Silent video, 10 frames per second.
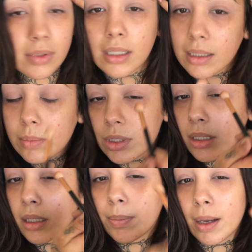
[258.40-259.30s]
And I'm just
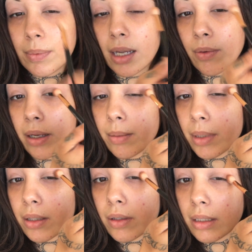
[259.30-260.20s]
going to pop that right in my
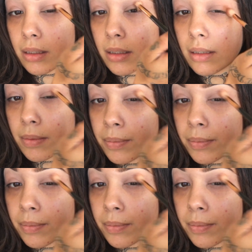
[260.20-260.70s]
crease.